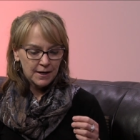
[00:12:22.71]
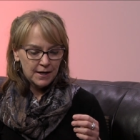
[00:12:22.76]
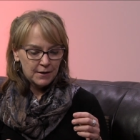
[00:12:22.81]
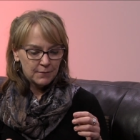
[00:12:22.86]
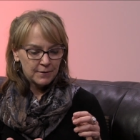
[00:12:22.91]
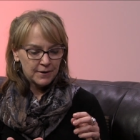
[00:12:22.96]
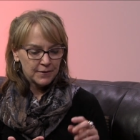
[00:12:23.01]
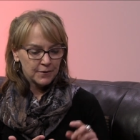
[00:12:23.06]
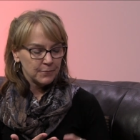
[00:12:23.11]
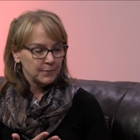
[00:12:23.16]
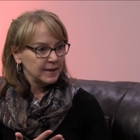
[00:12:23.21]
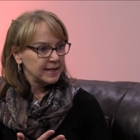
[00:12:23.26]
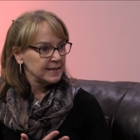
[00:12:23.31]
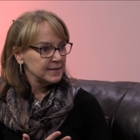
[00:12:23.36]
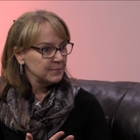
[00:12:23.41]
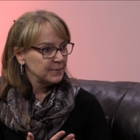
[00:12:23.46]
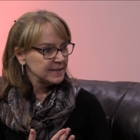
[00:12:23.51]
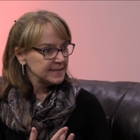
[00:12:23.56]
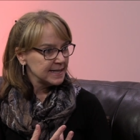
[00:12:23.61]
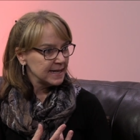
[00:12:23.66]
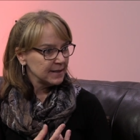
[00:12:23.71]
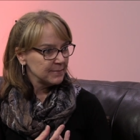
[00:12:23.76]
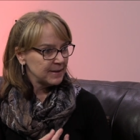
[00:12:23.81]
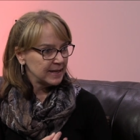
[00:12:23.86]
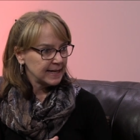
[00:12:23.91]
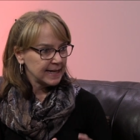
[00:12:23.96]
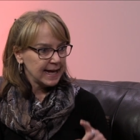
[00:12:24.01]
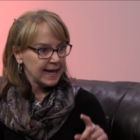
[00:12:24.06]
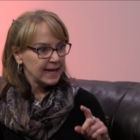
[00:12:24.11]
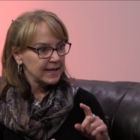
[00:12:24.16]
whether we, we take
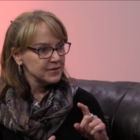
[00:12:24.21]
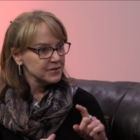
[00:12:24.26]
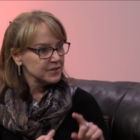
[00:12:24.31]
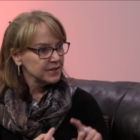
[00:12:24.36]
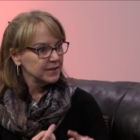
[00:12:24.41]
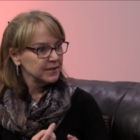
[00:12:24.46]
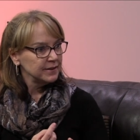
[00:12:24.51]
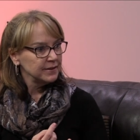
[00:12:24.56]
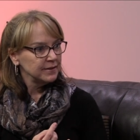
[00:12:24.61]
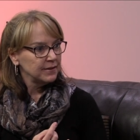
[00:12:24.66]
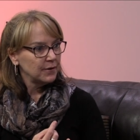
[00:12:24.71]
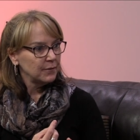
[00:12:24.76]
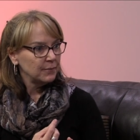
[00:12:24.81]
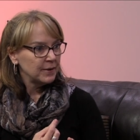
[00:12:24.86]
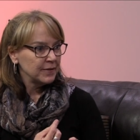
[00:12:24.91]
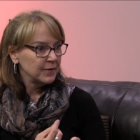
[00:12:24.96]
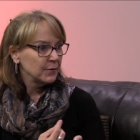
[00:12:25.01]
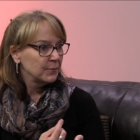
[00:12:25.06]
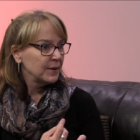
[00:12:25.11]
medication, whether yes.